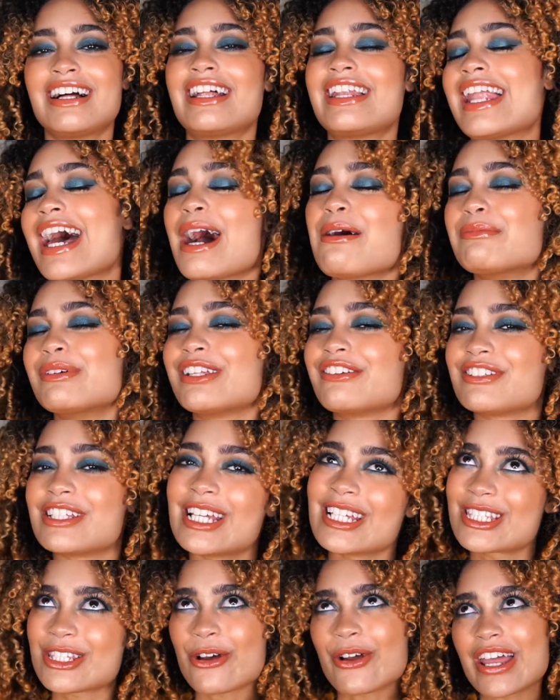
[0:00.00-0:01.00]
Nah, but
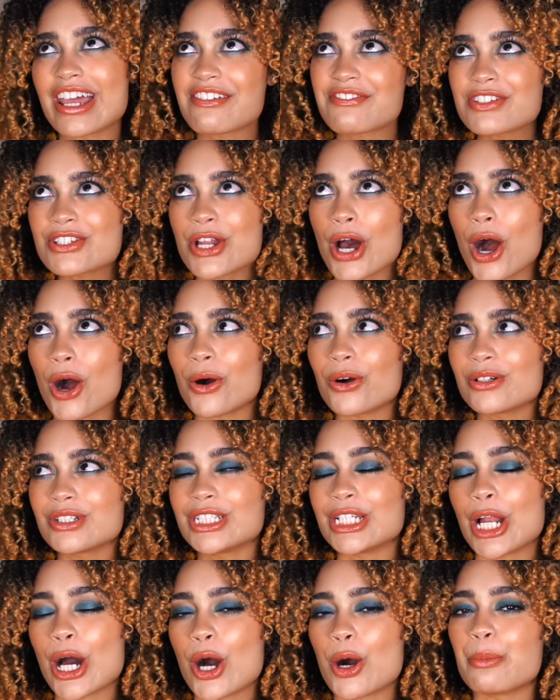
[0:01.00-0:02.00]
it's okay if you don't, you
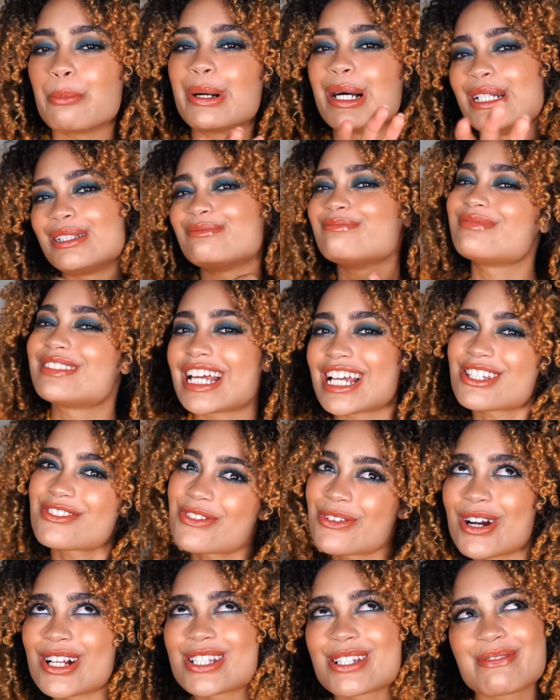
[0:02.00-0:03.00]
know, but thanks for
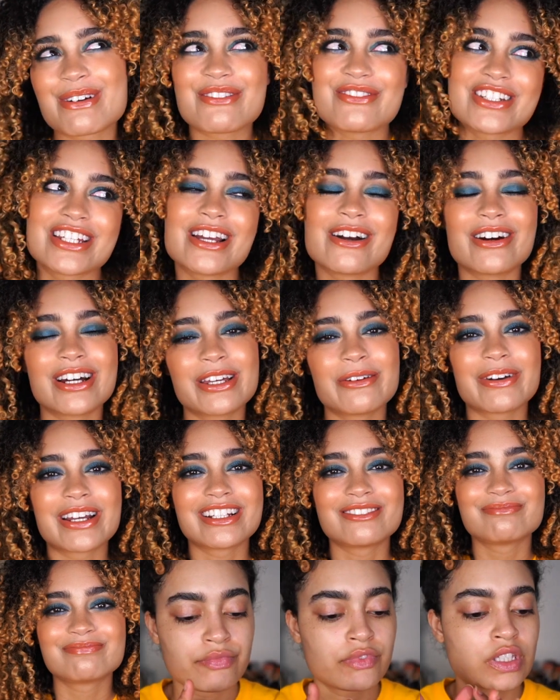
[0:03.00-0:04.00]
watching my video anyway.
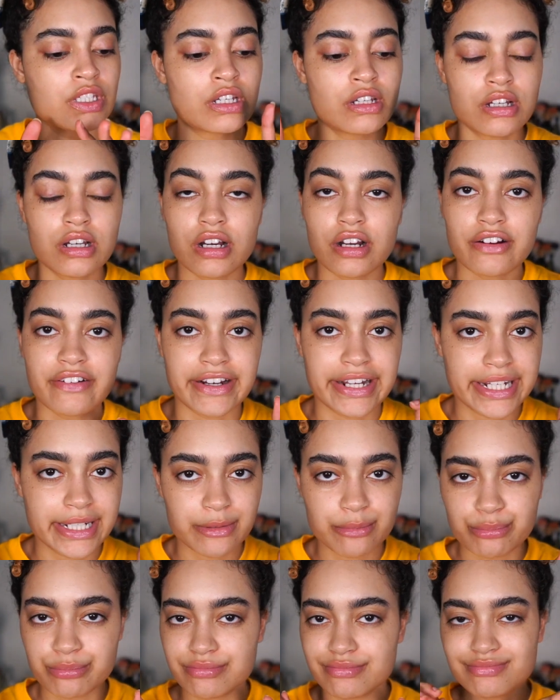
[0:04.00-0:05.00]
Alright,
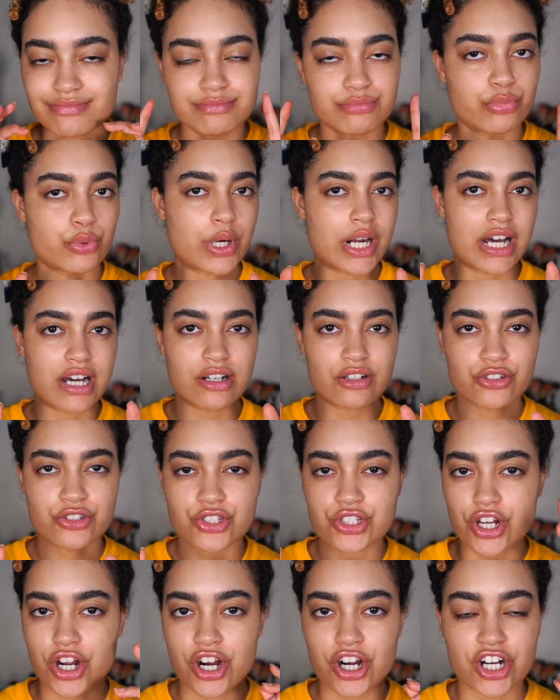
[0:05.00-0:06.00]

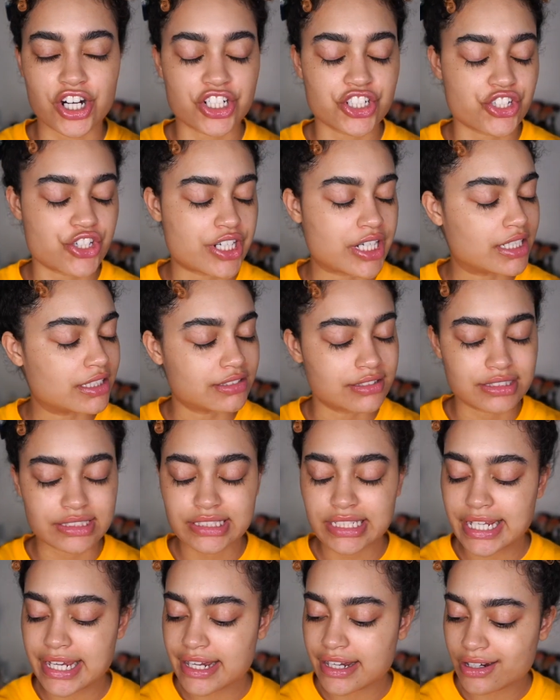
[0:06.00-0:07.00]
brows are gelled
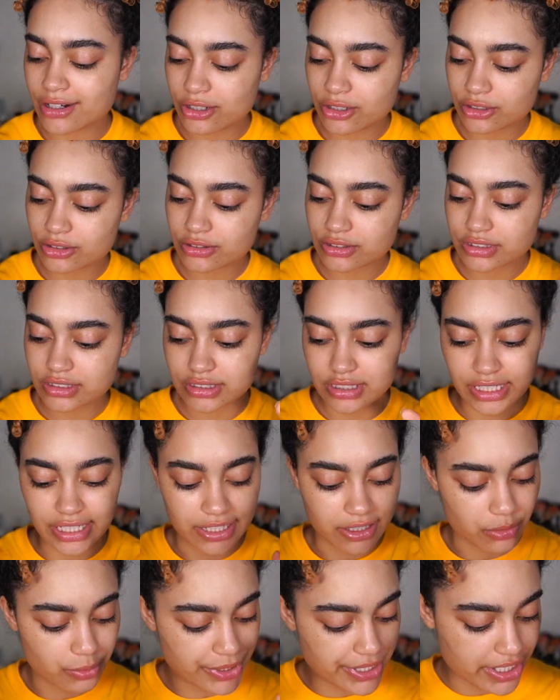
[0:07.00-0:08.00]
down,
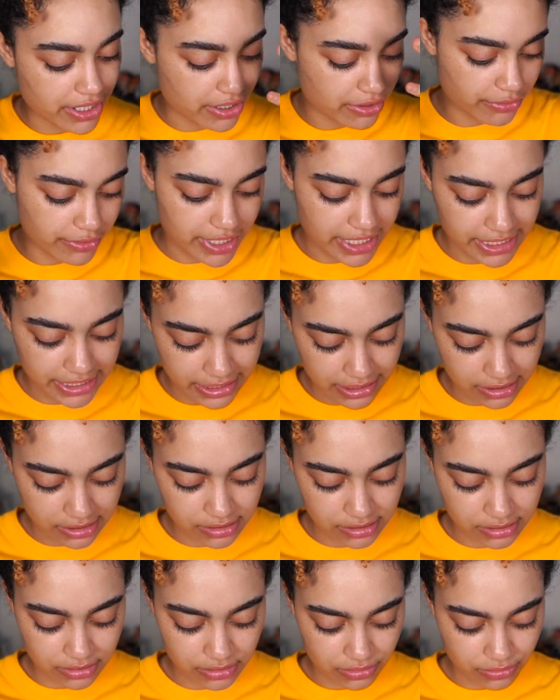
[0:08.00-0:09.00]
like we are ready
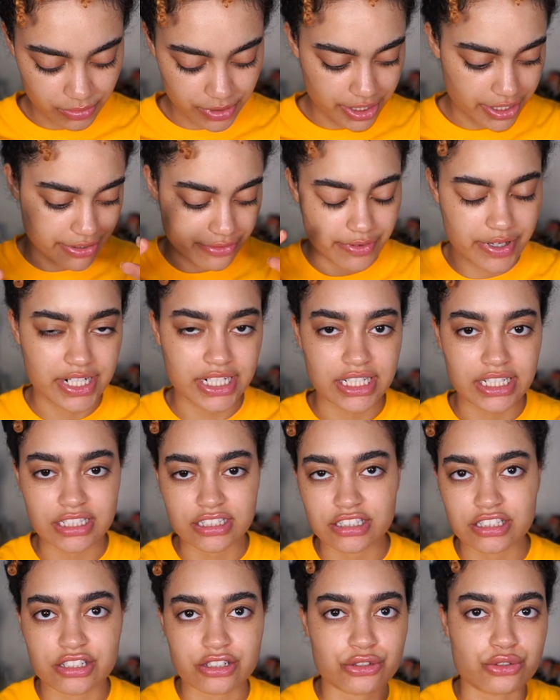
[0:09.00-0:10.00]

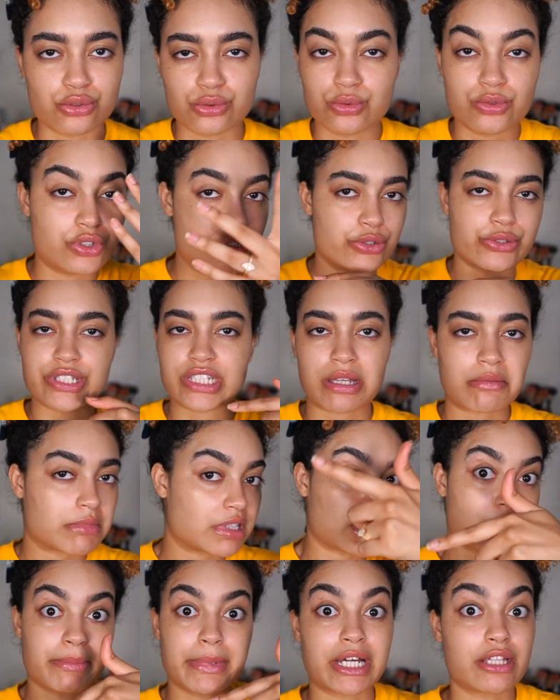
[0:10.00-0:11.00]
to do
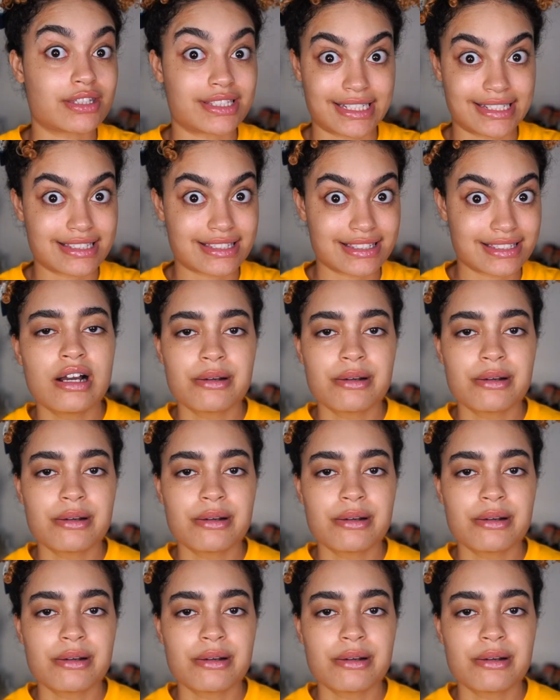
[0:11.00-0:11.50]
something about this.